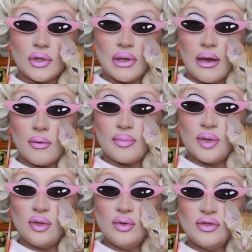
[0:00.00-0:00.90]
Look how
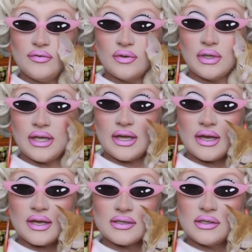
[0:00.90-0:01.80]
beautiful he
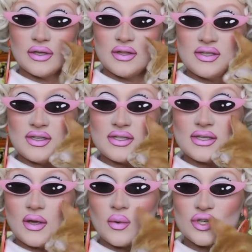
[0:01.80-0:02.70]
is. Look at this
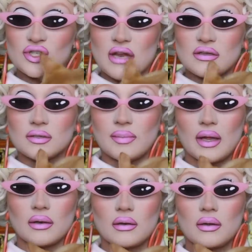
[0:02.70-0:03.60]
distinguished
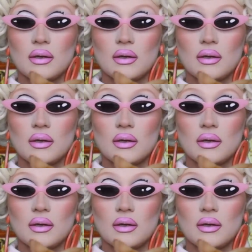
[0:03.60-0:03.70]
gentleman.